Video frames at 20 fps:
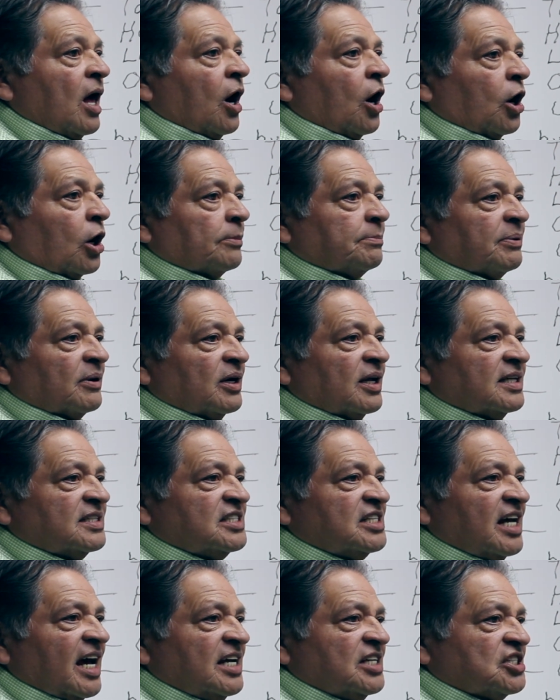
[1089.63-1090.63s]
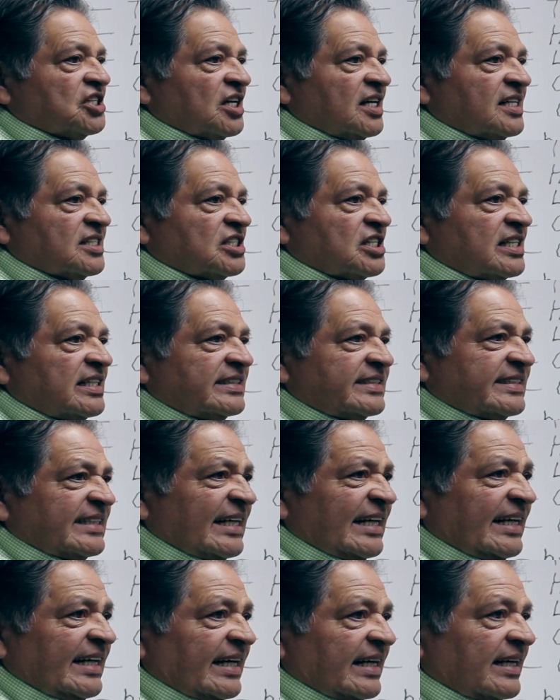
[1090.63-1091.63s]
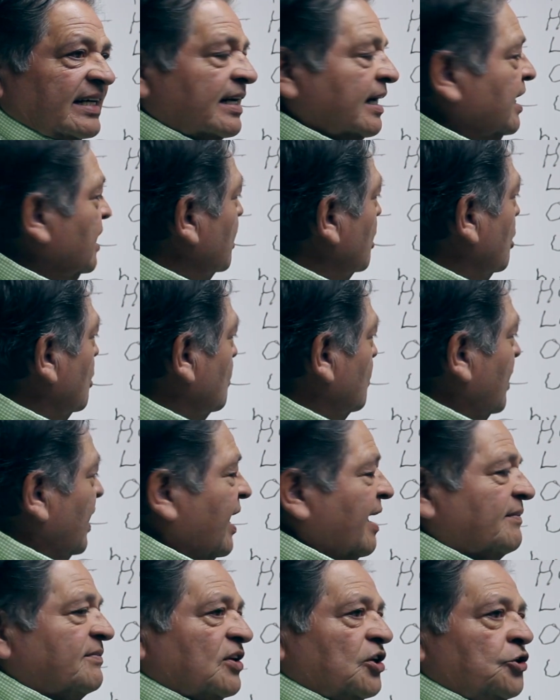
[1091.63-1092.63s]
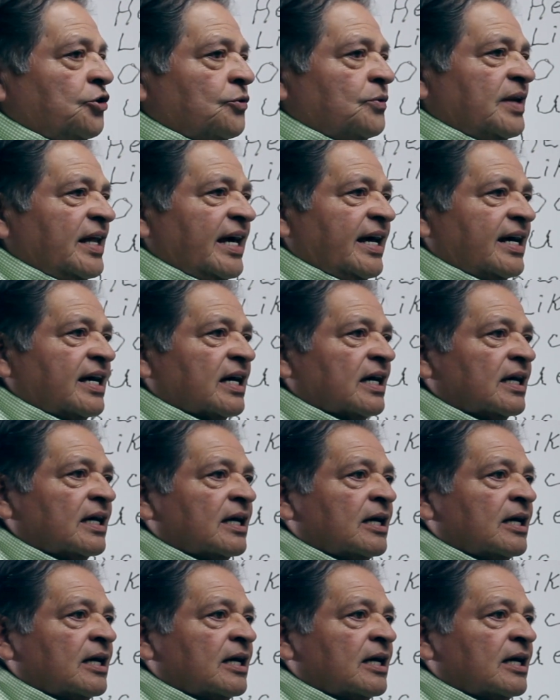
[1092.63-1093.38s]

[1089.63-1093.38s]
our pronunciation is si. We have a unique